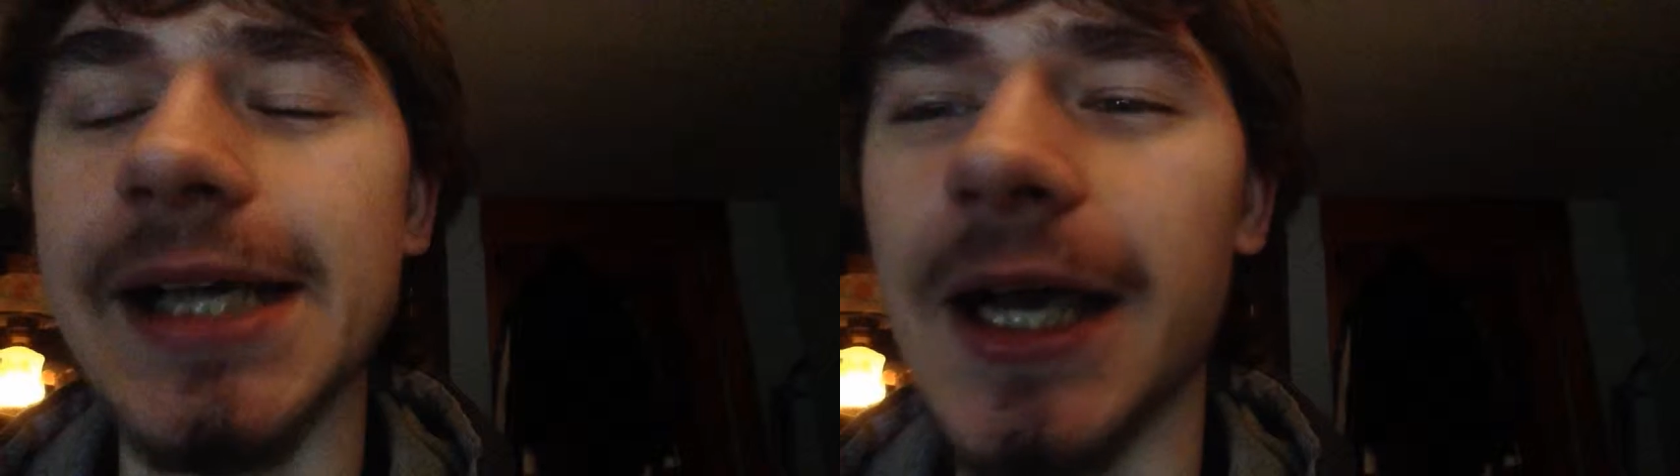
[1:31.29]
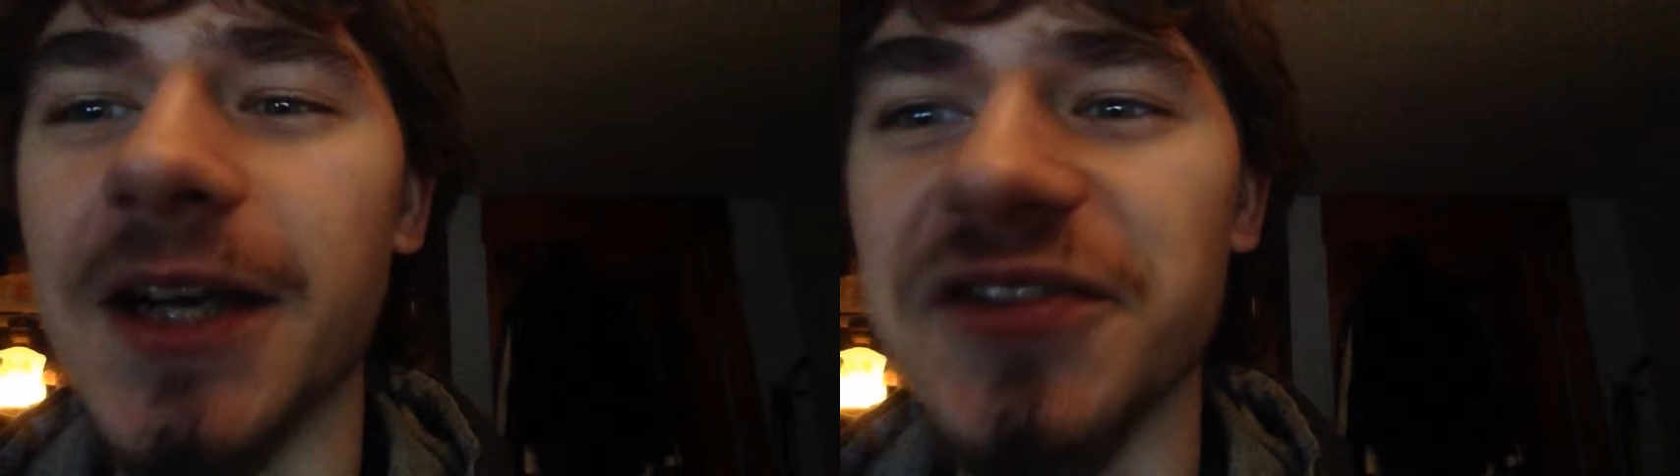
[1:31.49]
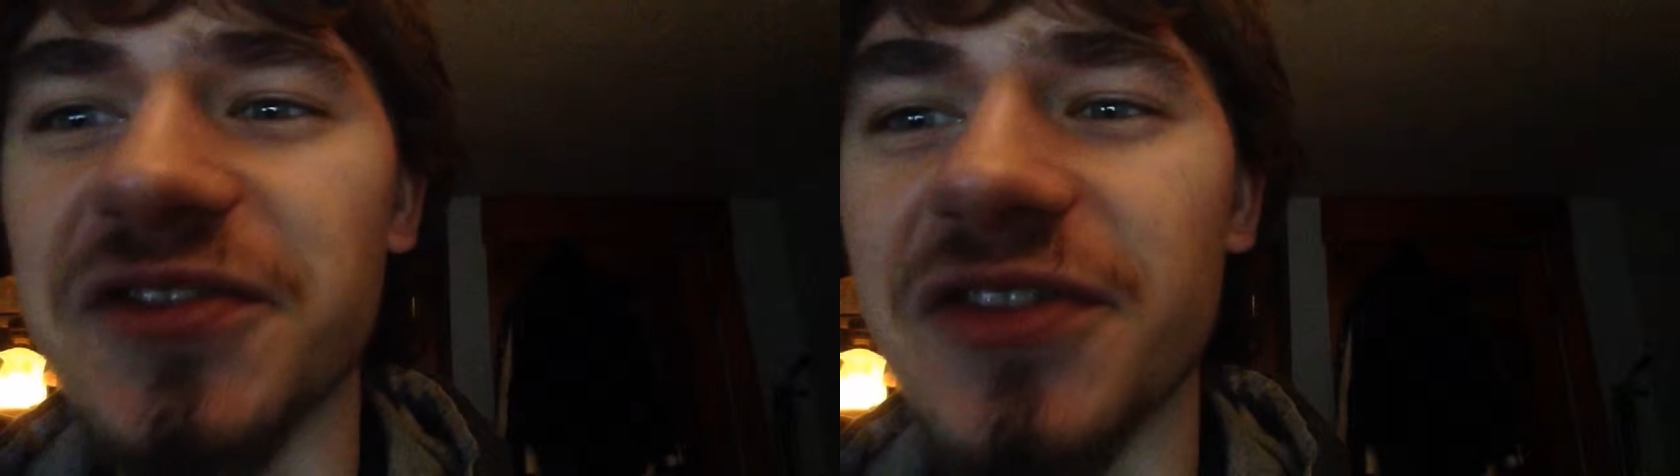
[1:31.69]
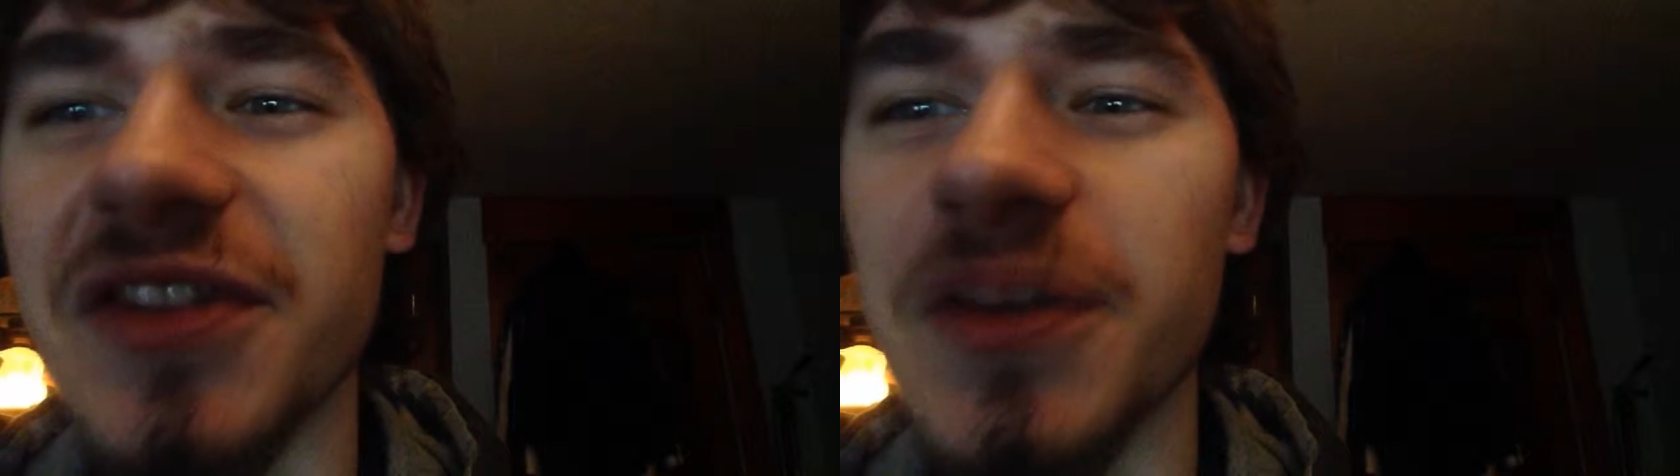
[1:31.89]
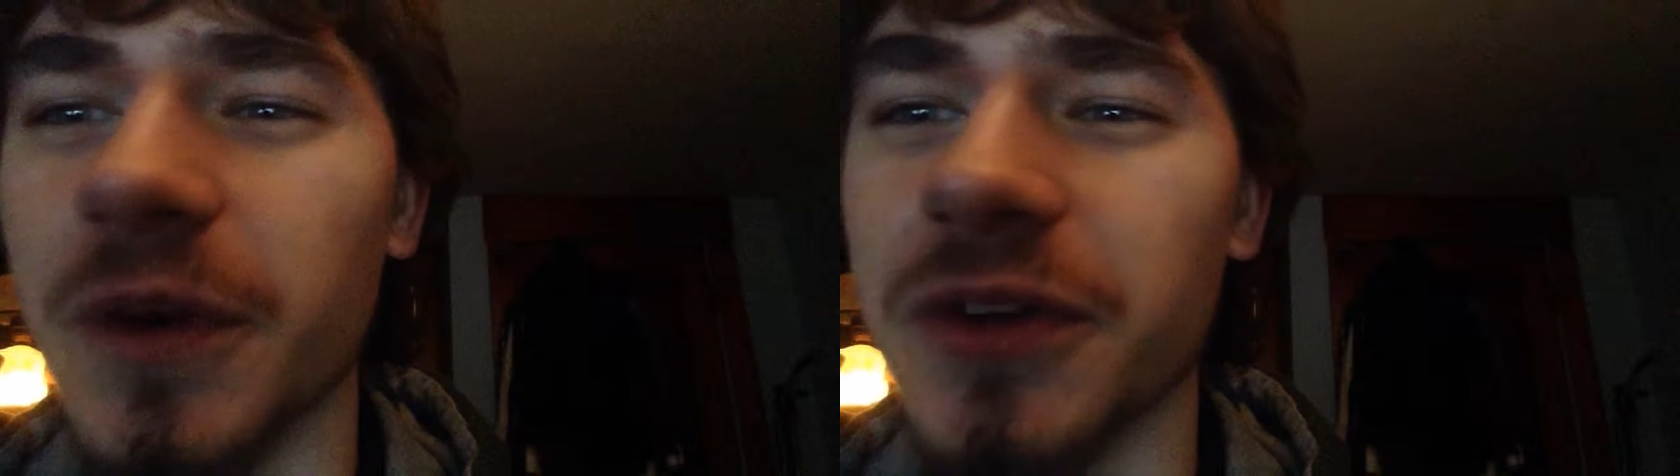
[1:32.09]
of
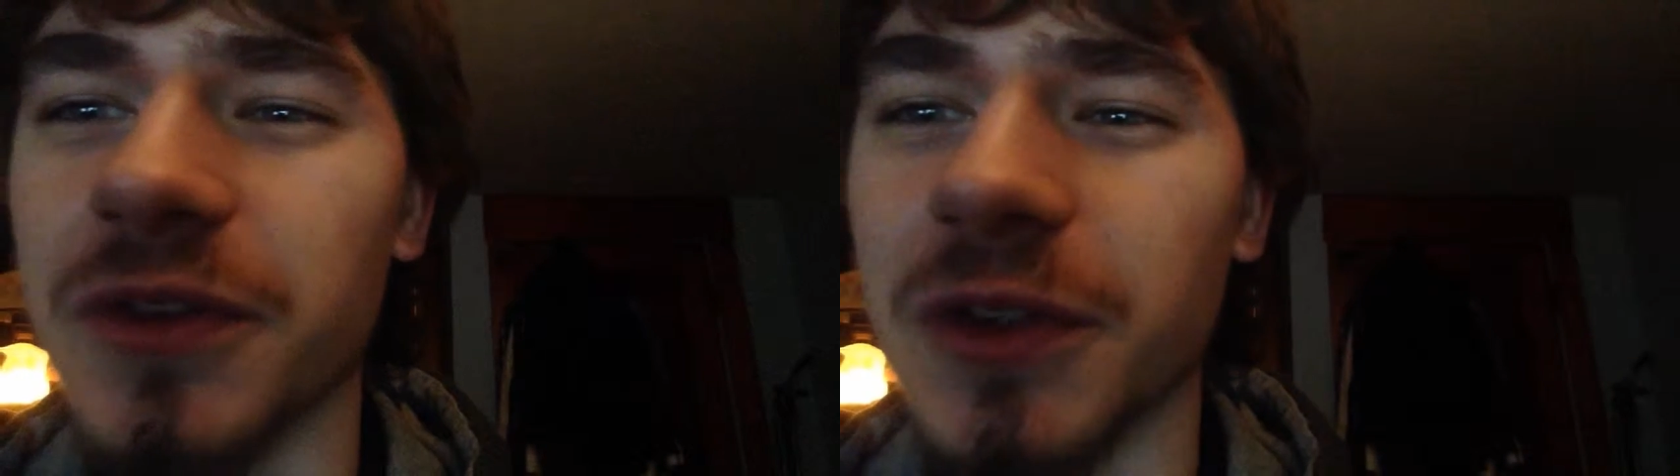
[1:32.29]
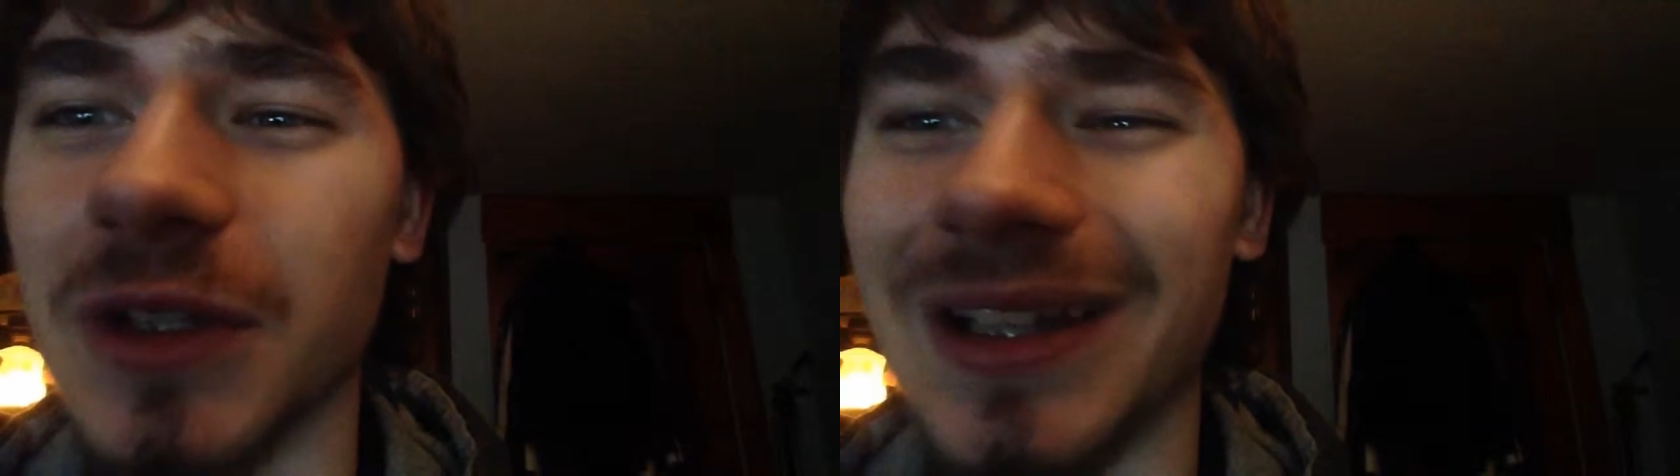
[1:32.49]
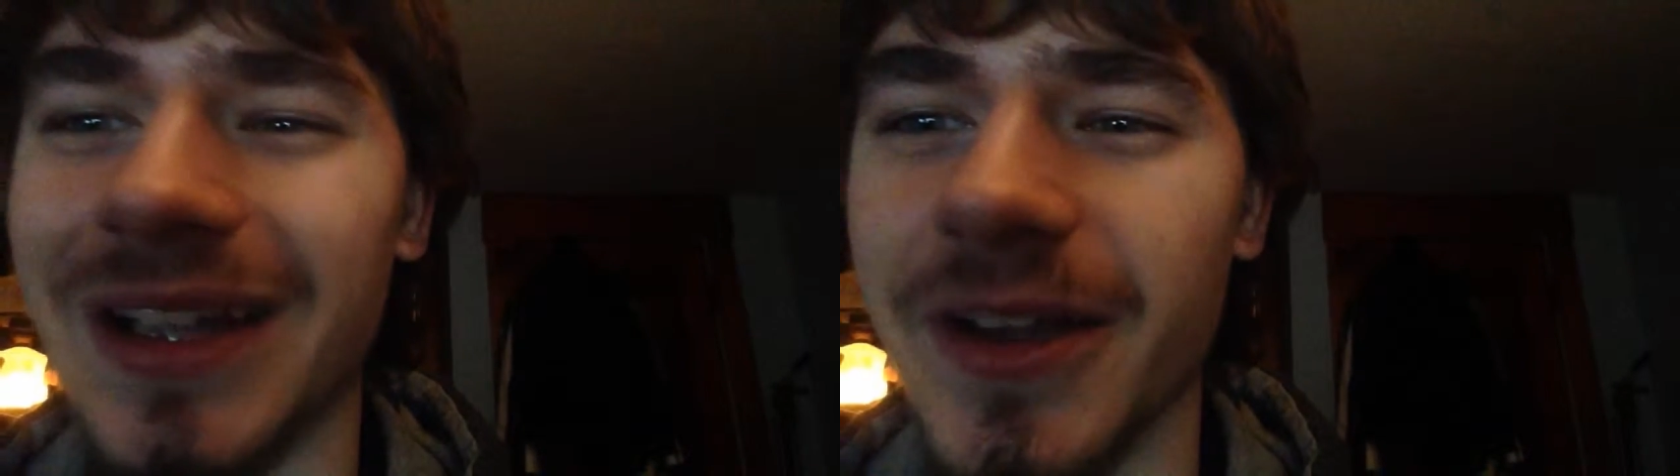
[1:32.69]
the wonderful